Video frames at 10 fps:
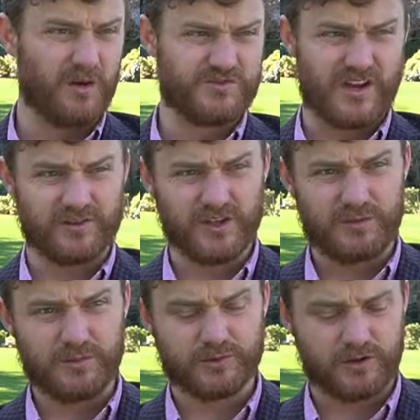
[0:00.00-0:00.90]
Generally,
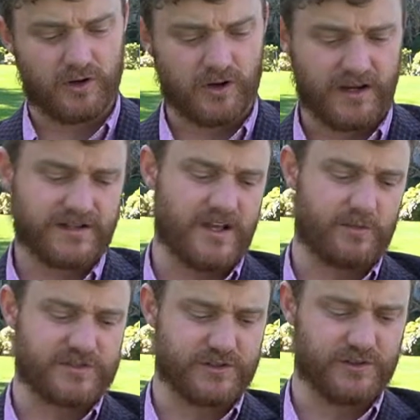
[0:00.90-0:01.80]
people are
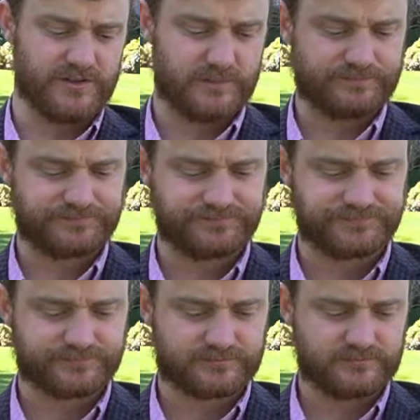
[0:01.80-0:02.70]
anti-paternalism.
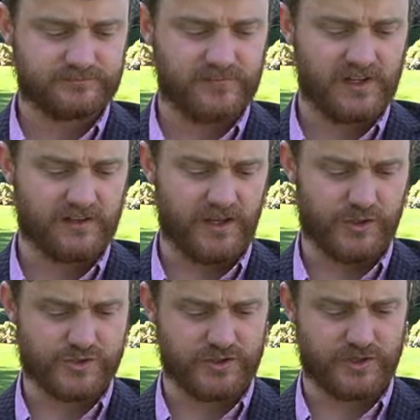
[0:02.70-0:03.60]
They
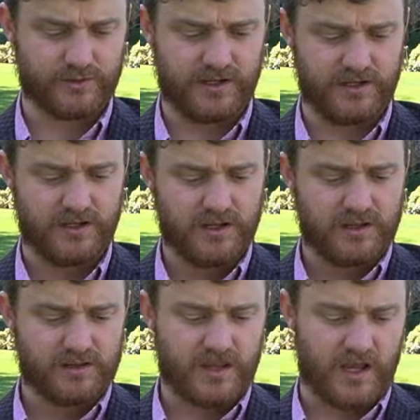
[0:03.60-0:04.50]
usually agree
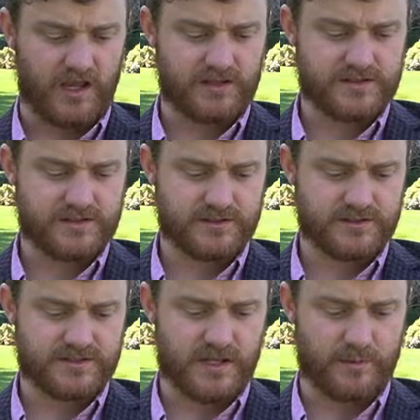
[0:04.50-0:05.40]
that
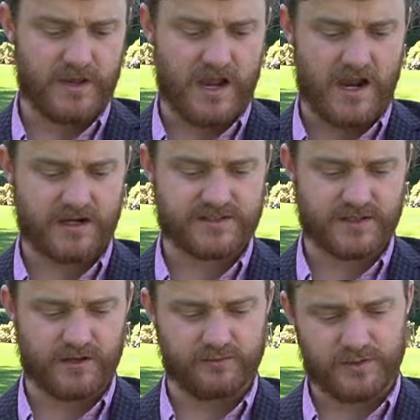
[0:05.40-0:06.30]
some acts
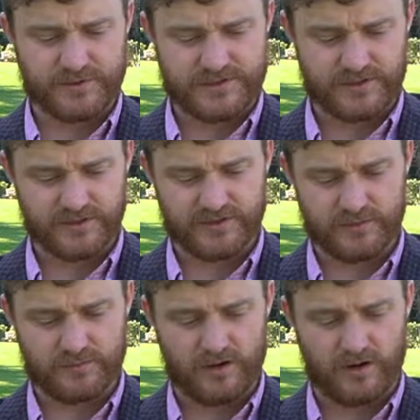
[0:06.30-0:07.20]
of weak
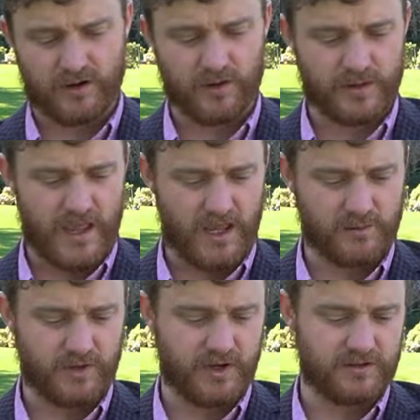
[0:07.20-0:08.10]
paternalism are okay,
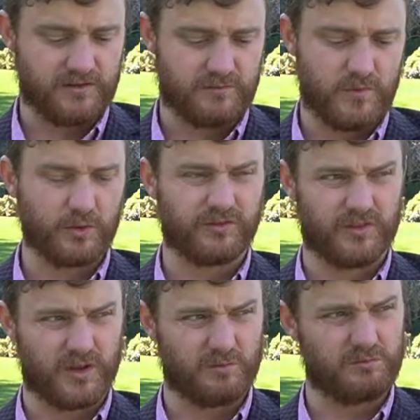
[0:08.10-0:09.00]
but most of
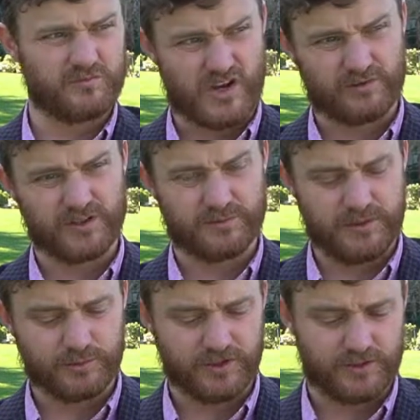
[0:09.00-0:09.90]
them, generally,
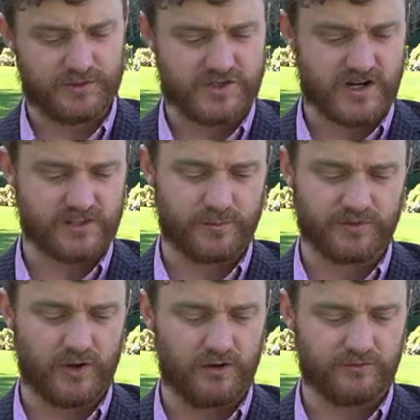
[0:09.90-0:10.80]
people are going to reject
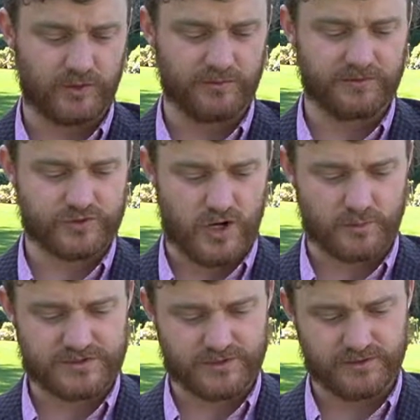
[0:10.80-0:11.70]
almost all forms of strong
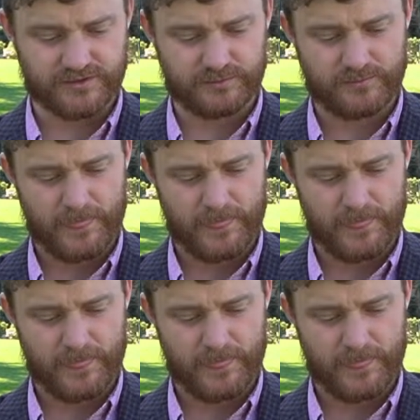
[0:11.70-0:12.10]
paternalism.